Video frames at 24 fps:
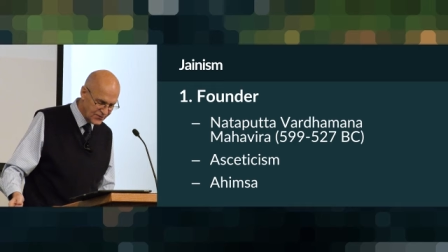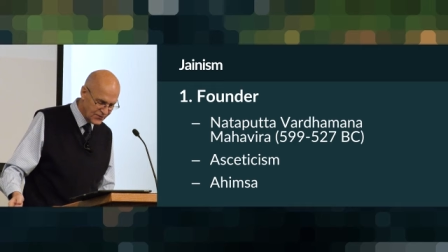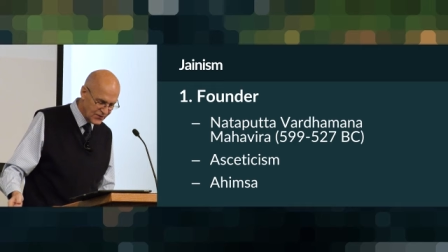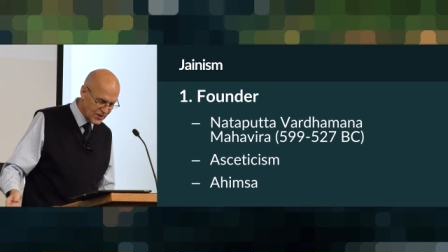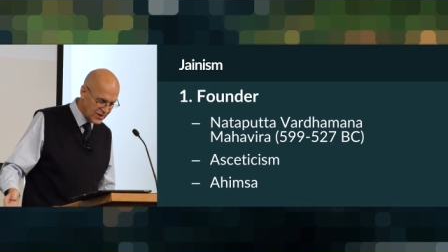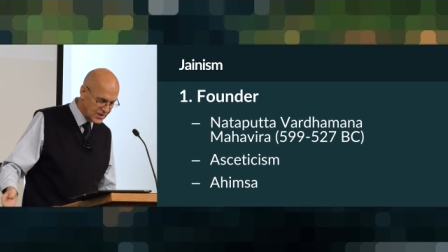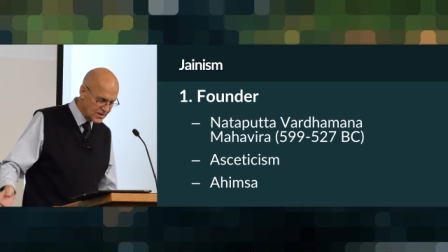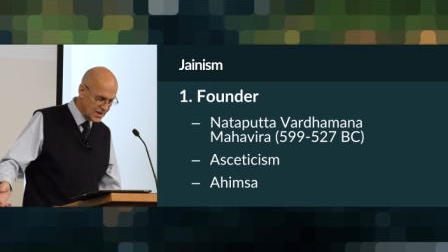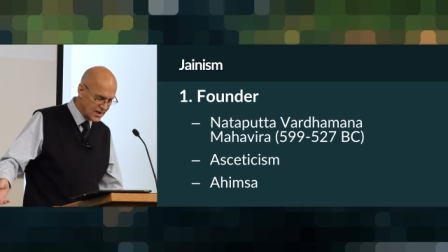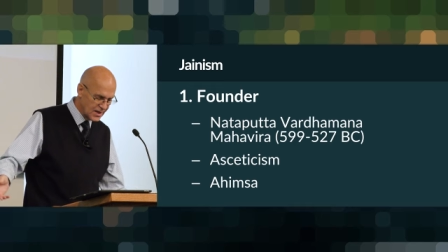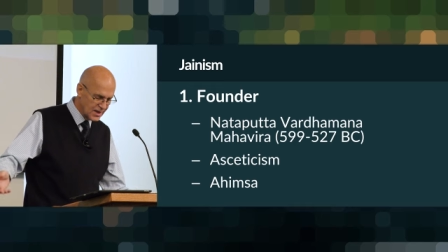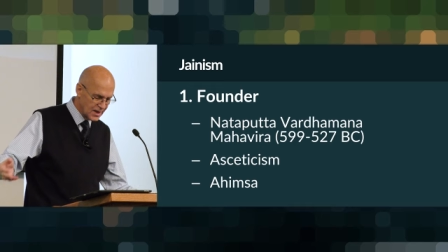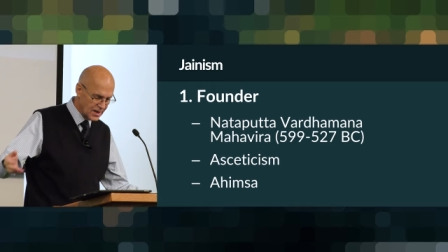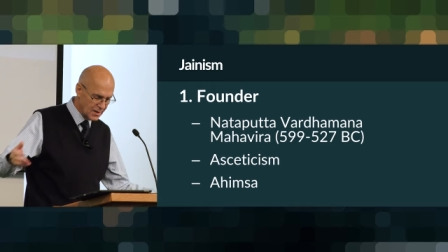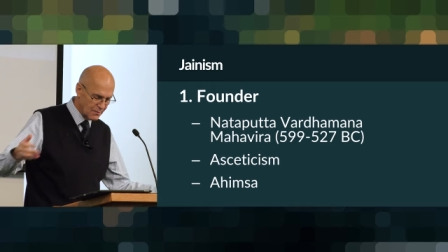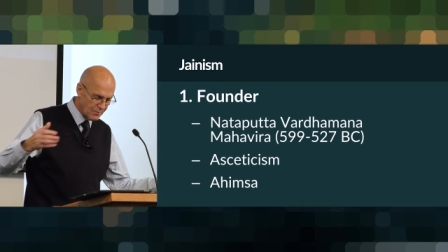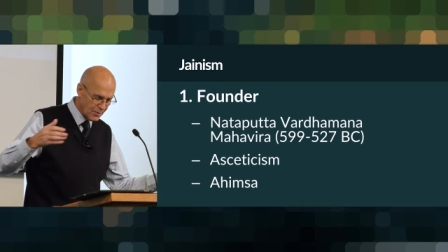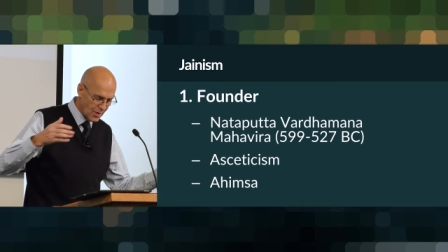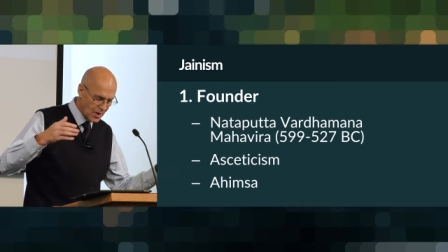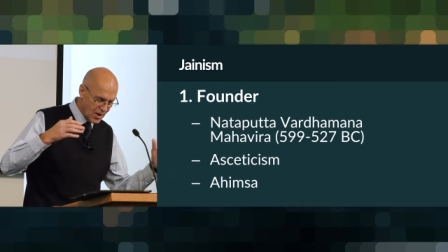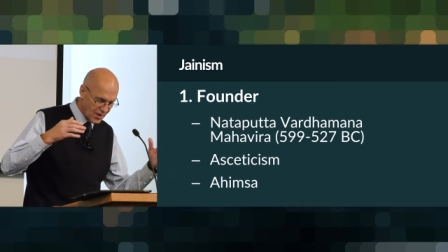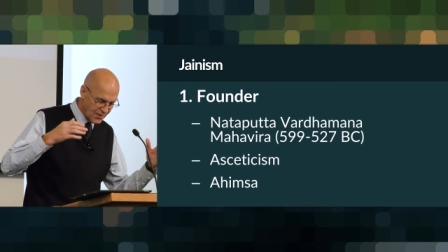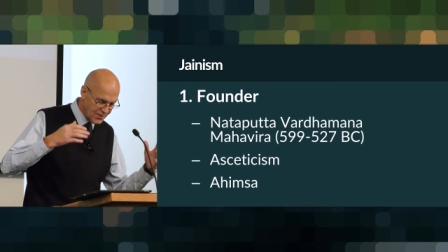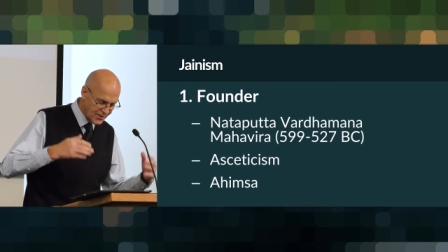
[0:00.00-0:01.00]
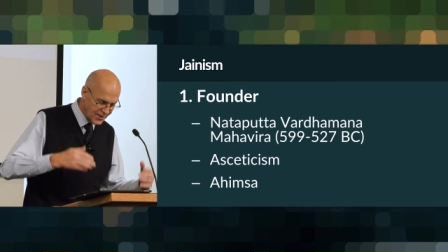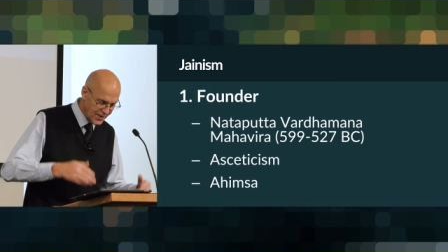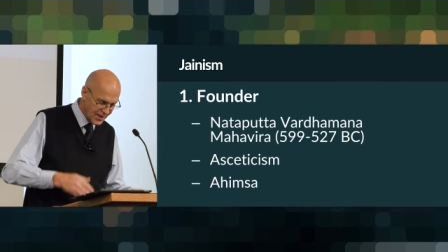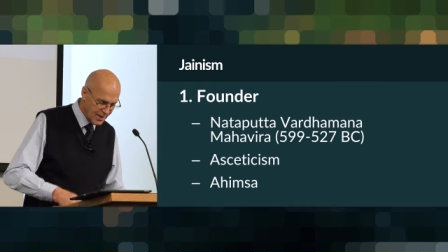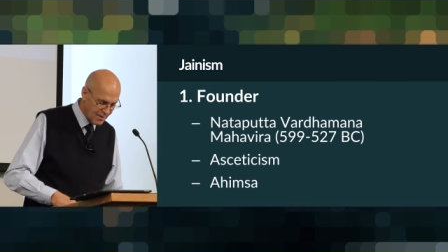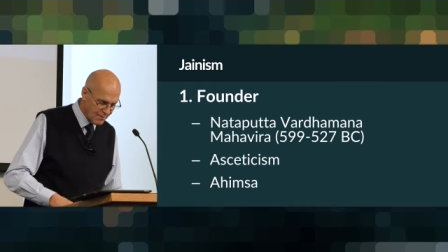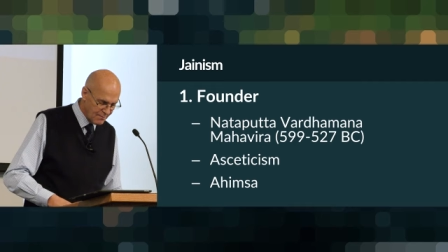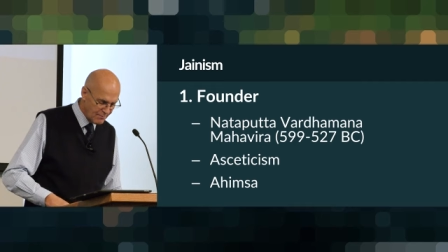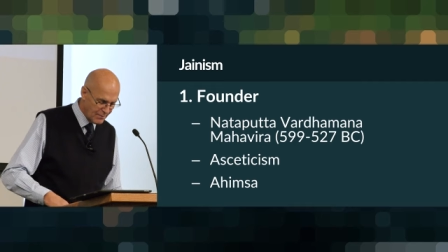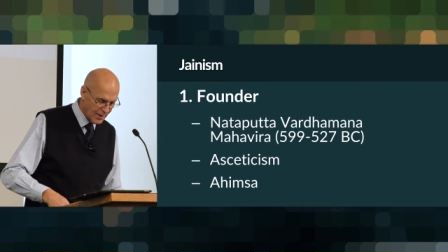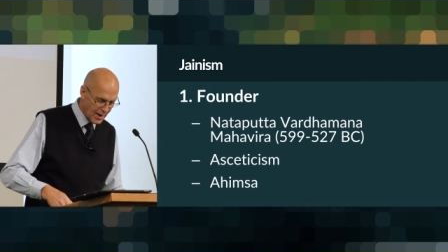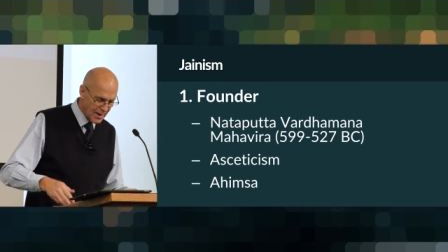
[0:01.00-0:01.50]
visited upon
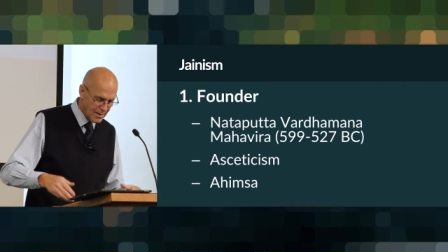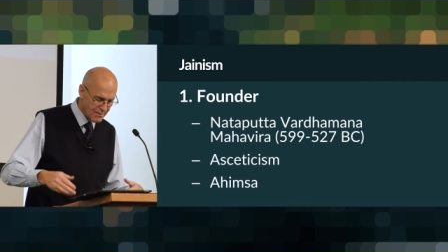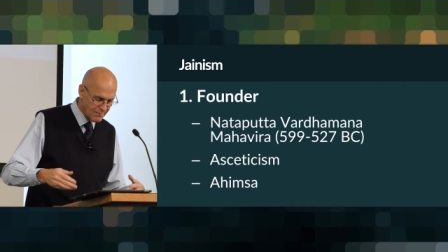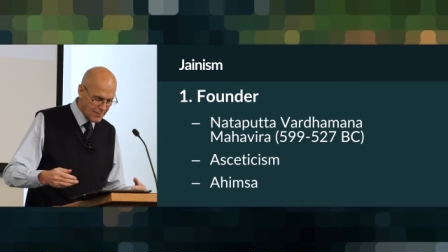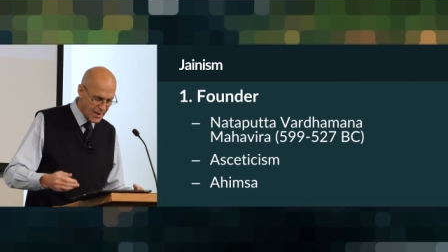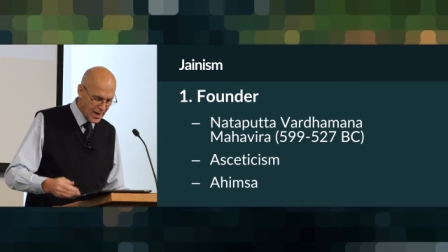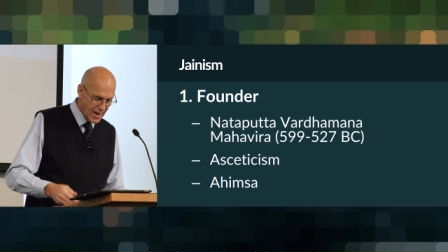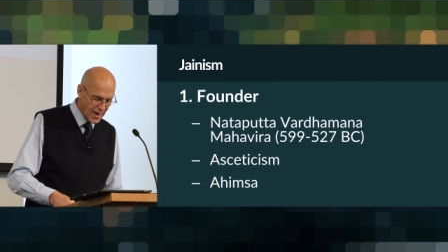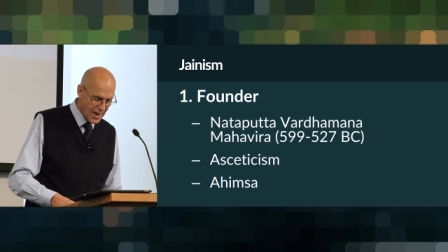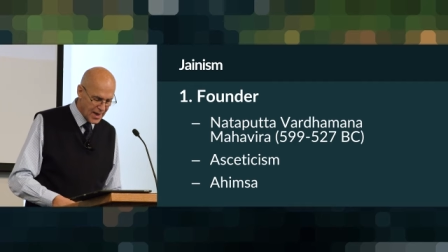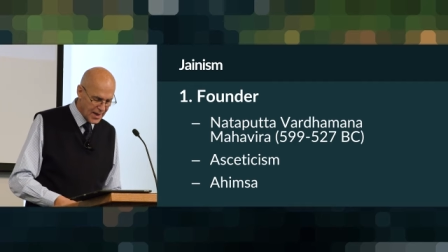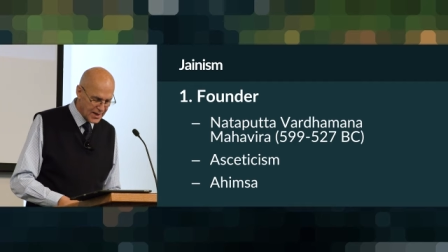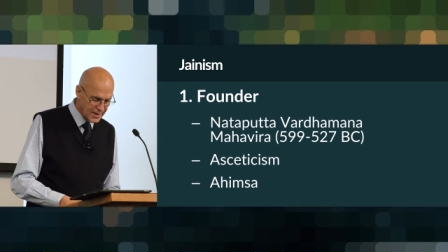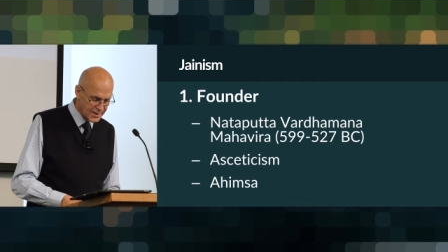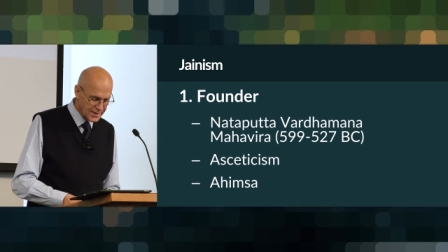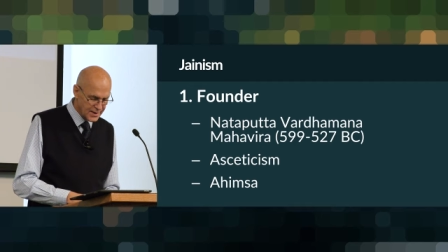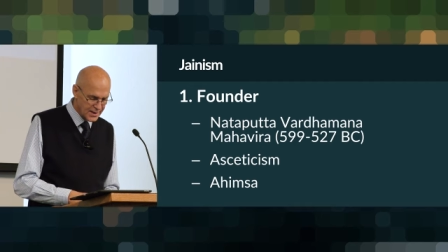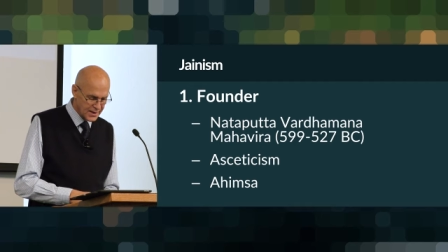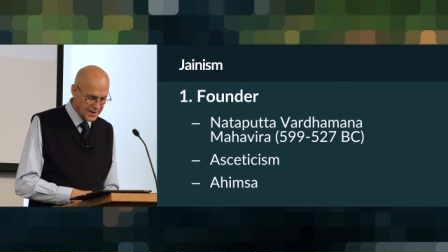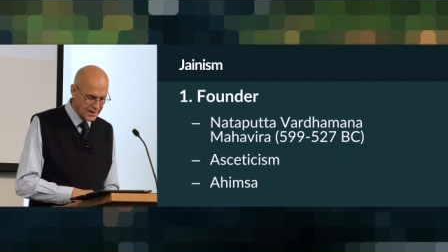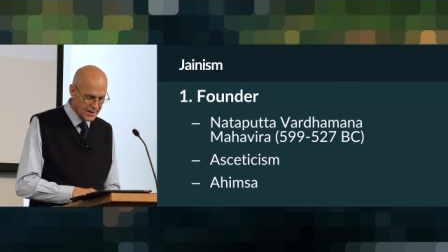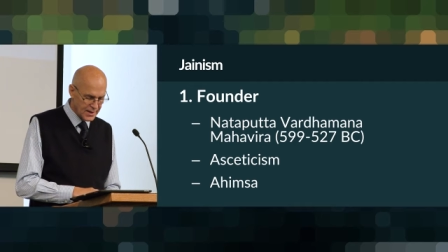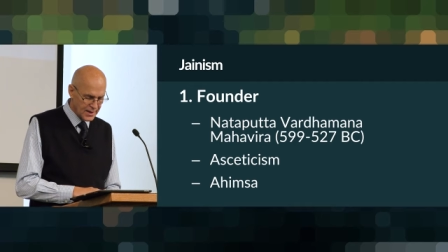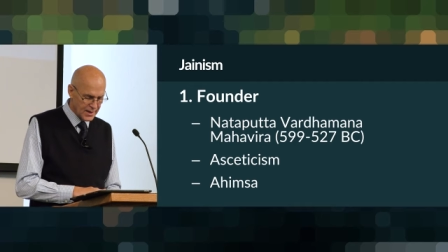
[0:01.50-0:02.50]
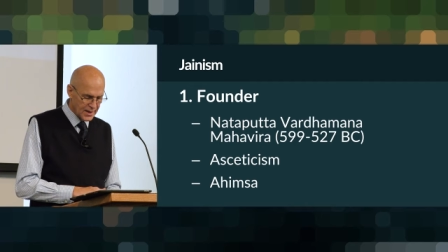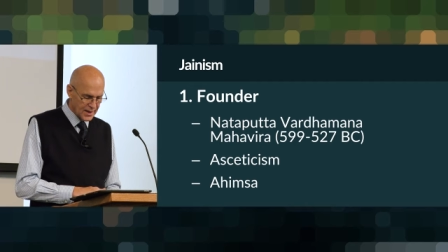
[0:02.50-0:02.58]
them by man